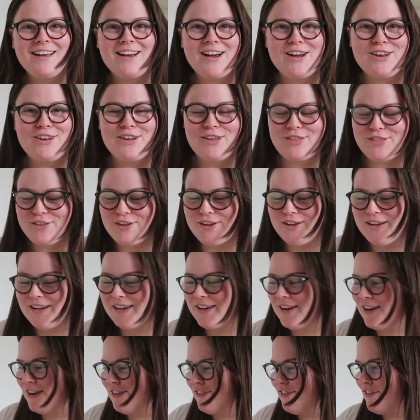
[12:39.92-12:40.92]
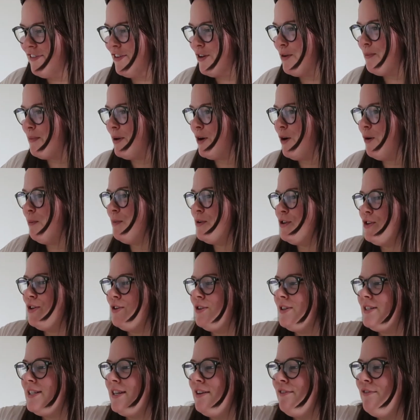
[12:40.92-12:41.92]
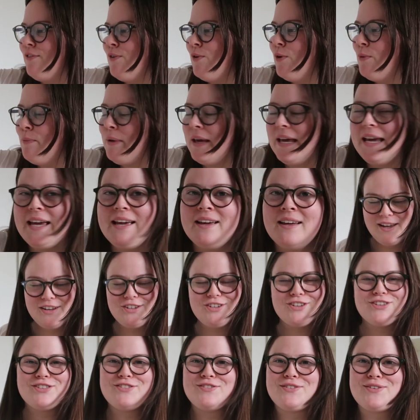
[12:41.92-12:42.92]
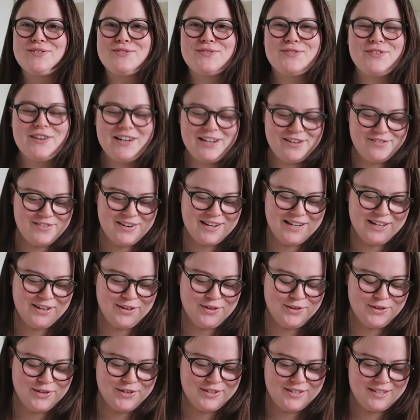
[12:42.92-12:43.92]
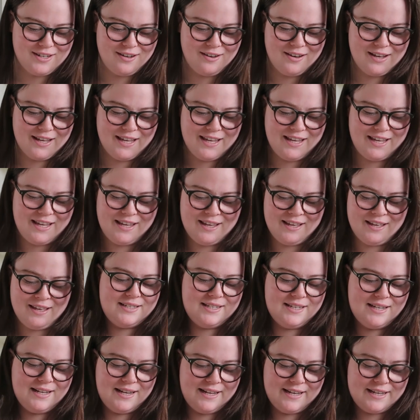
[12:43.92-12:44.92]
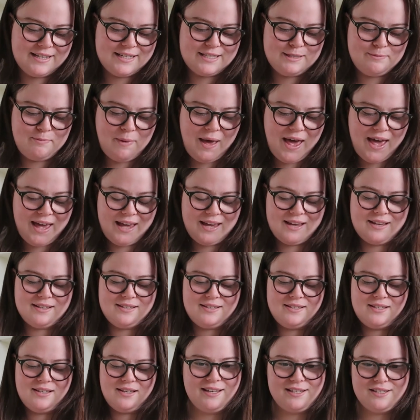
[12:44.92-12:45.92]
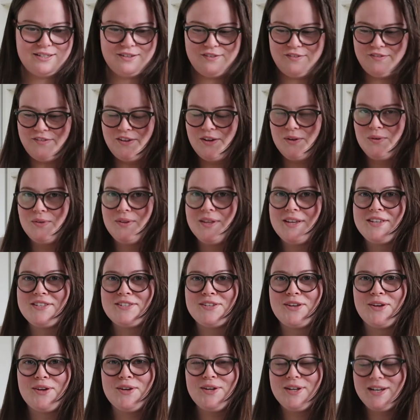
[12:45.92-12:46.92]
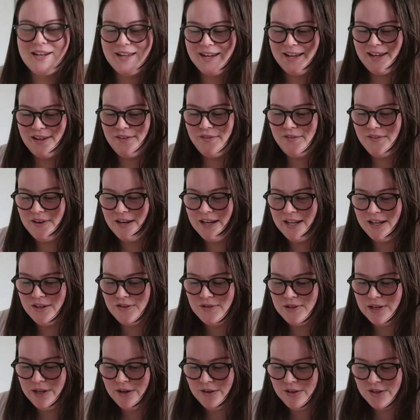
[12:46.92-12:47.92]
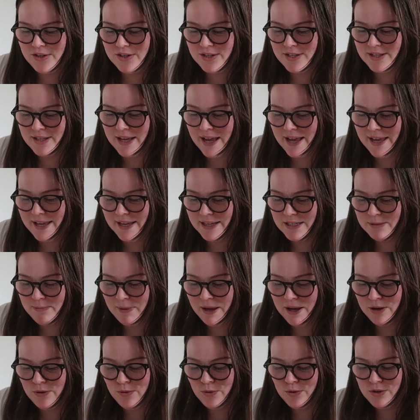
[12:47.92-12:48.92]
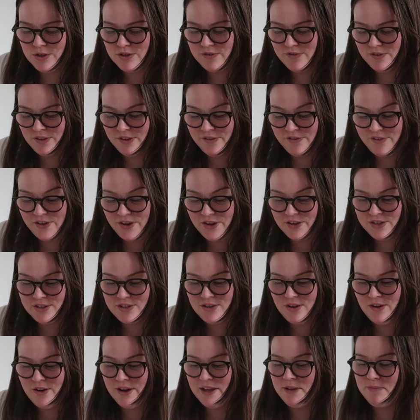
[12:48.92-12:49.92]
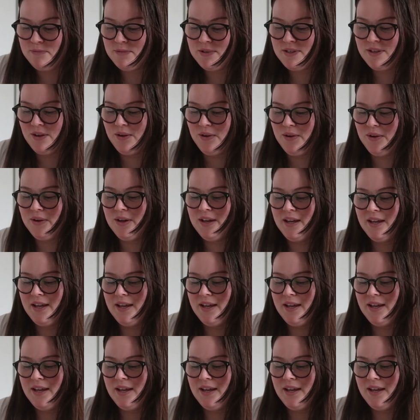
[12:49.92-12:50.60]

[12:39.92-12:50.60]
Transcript: another kind of filming opportunity for me. It just feels really, really good. I didn't expect it to feel this good. Like, I've literally only just sat here to pack orders for the first time, so